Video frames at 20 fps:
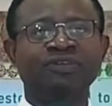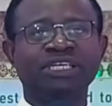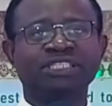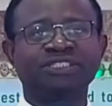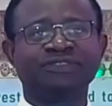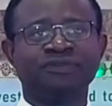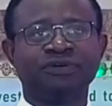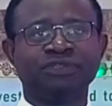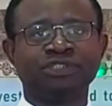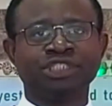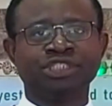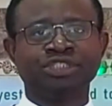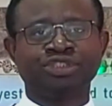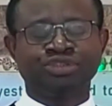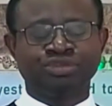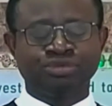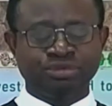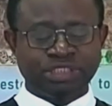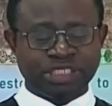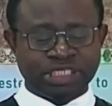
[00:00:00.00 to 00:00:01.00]
verse
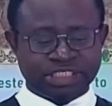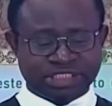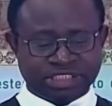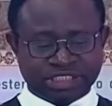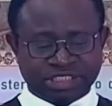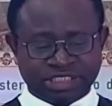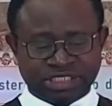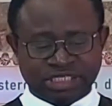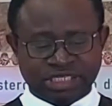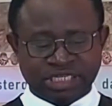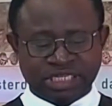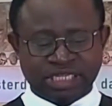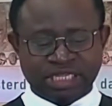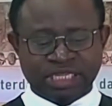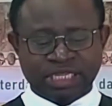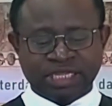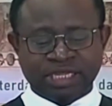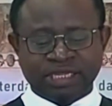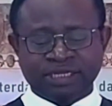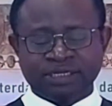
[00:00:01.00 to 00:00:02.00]
14 through 19,
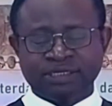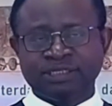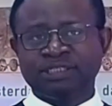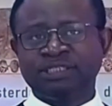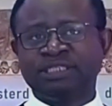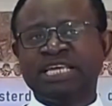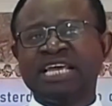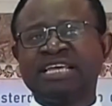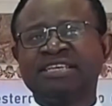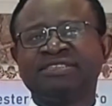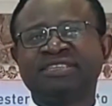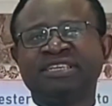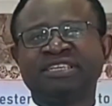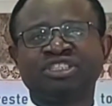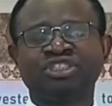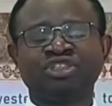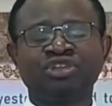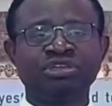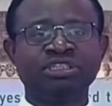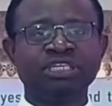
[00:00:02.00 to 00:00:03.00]
there
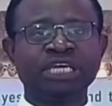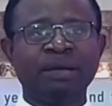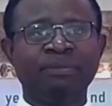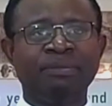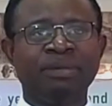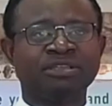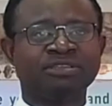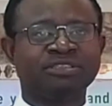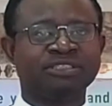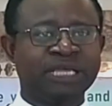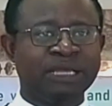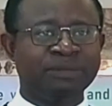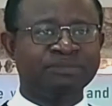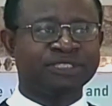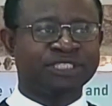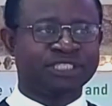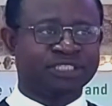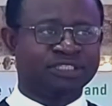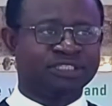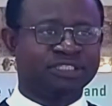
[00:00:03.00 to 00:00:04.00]
is a story about
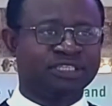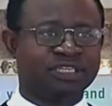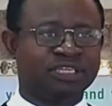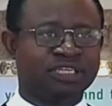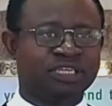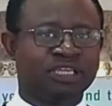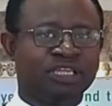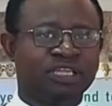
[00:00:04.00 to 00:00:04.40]
Samson